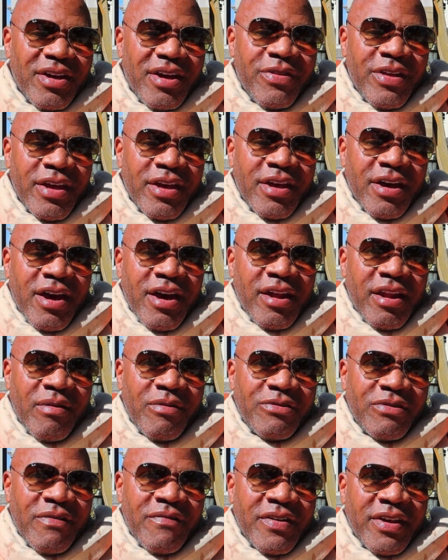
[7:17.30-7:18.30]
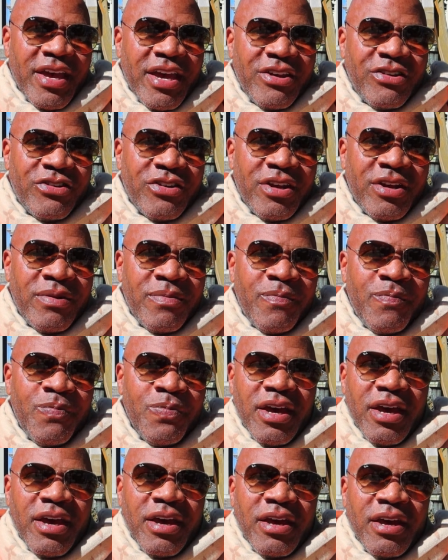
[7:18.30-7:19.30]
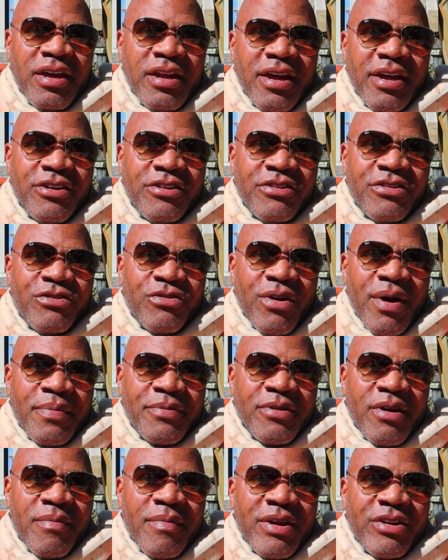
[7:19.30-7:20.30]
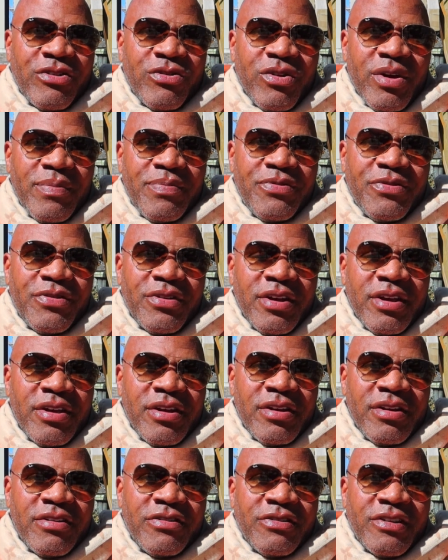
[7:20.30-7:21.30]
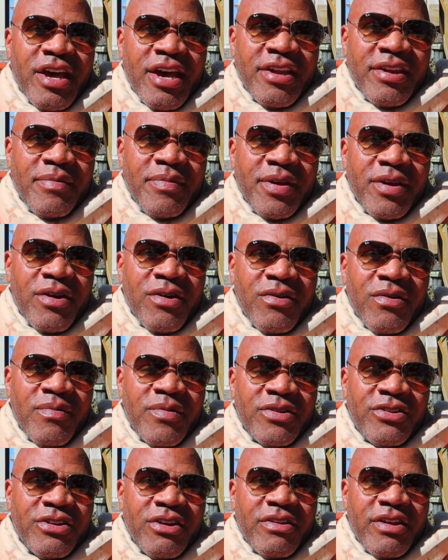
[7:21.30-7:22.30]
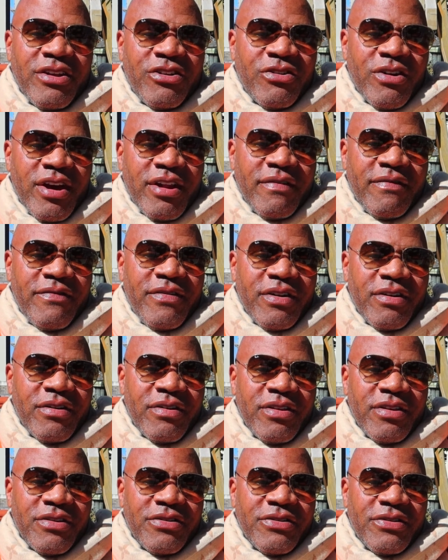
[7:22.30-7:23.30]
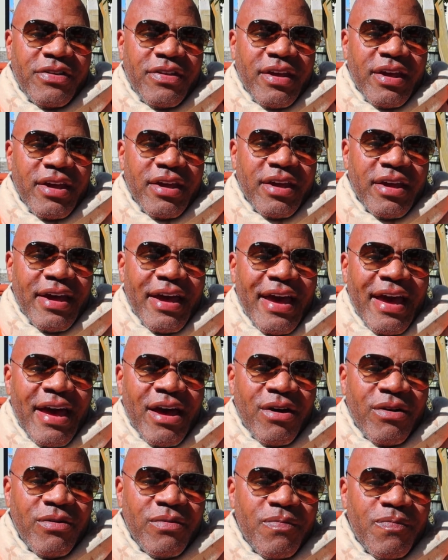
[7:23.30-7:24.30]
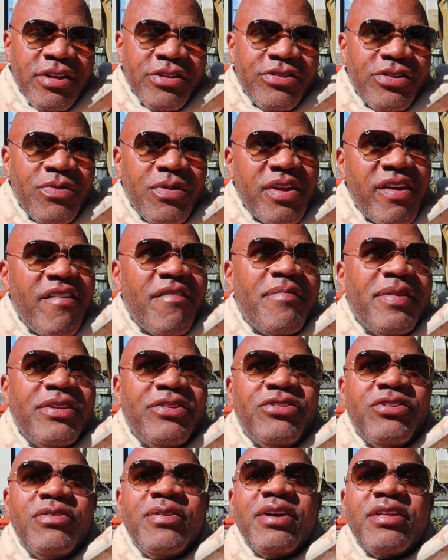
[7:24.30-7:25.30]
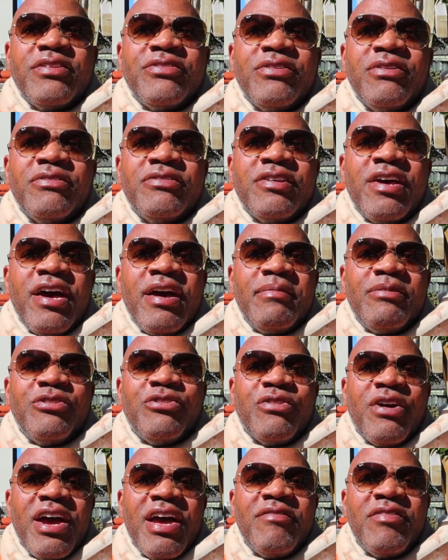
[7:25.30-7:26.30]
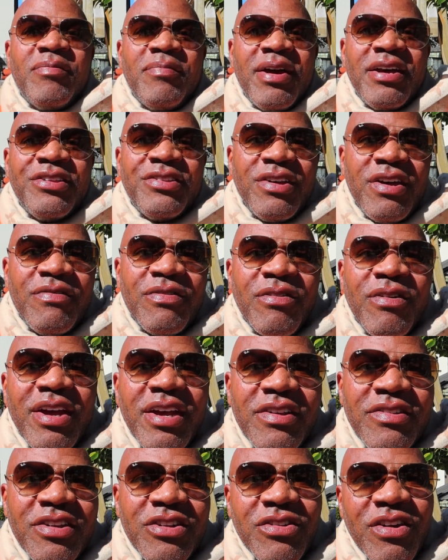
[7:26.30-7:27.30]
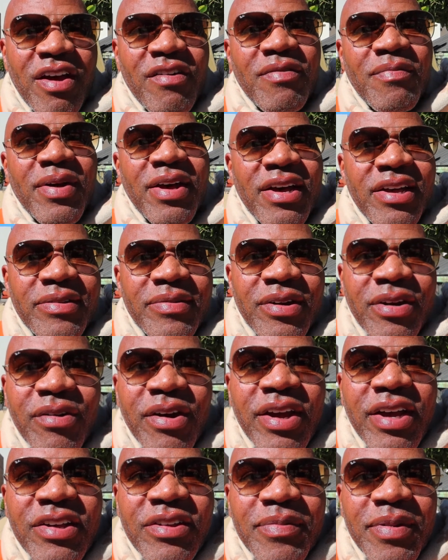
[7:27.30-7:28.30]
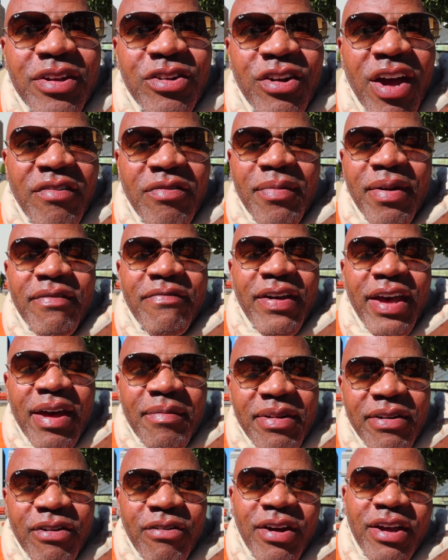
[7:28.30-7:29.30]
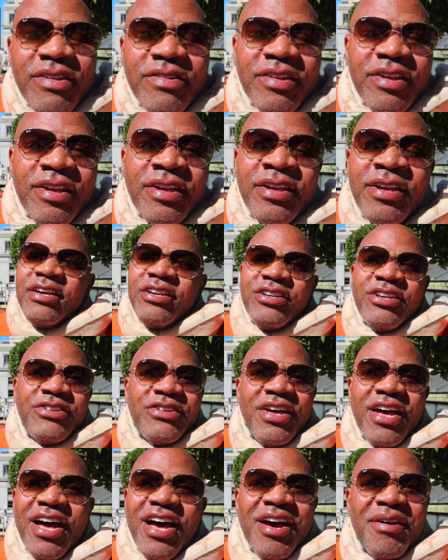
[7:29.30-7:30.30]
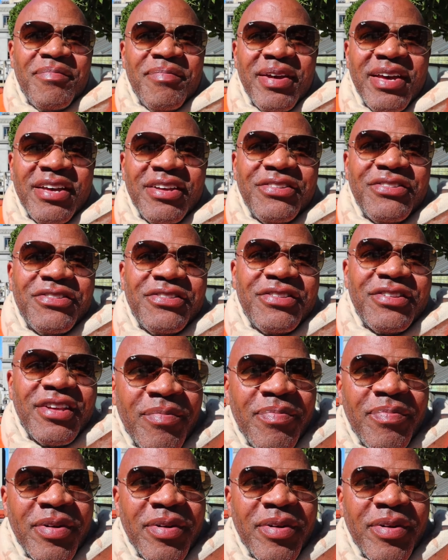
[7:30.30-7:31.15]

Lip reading: Thank God I was on vacation and I just dropped all my trips and decided to be home until they try to figure this thing out. So what I've been doing this whole time, driving myself crazy, driving my husband crazy, driving my family crazy, just a hot mess.